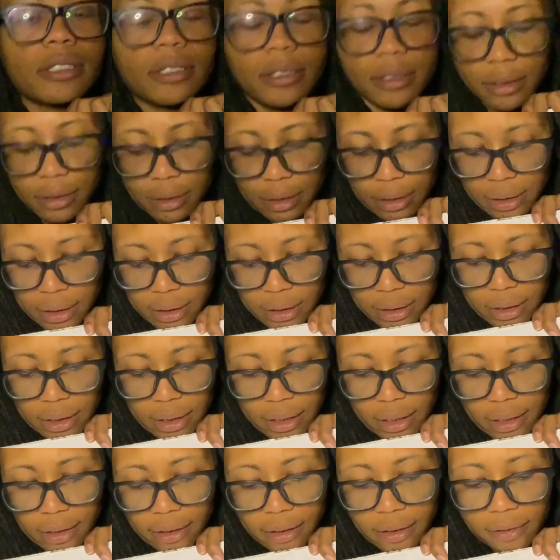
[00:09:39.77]

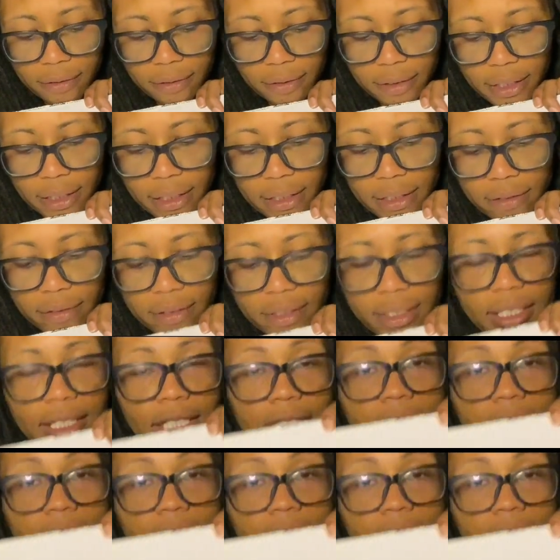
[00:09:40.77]
I don't know if you could even see